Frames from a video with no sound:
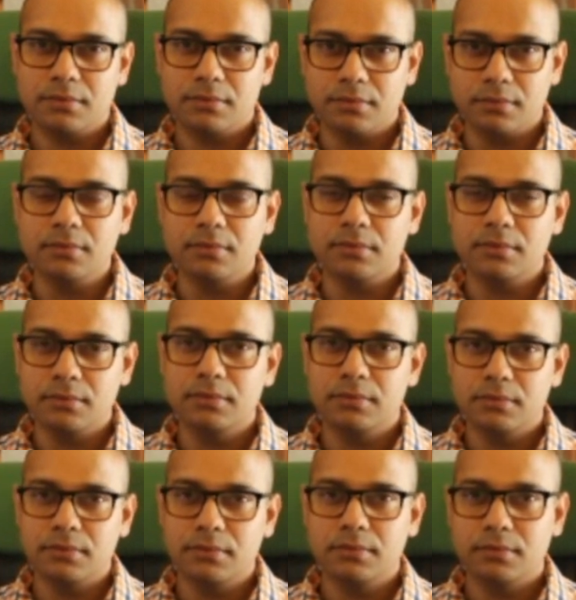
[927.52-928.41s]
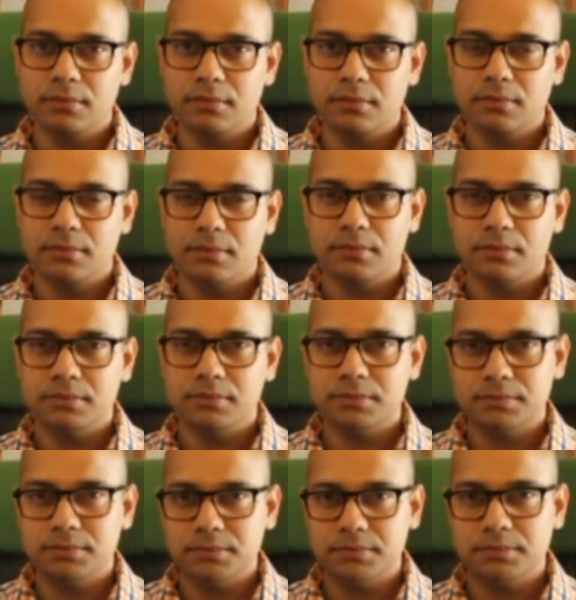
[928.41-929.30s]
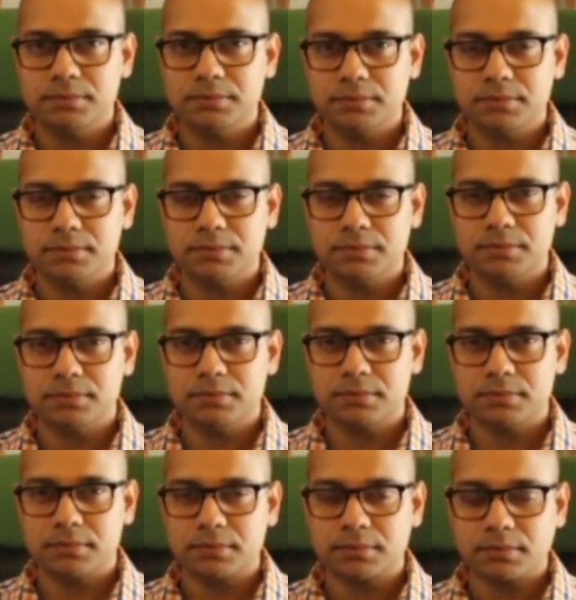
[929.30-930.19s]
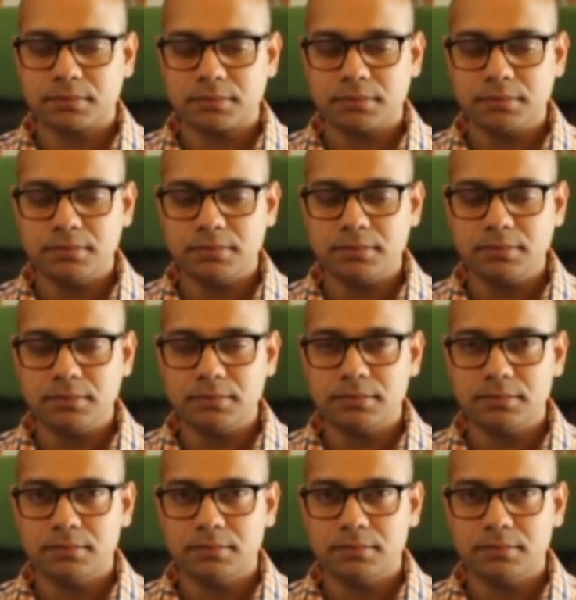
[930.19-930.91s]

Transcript: (silent)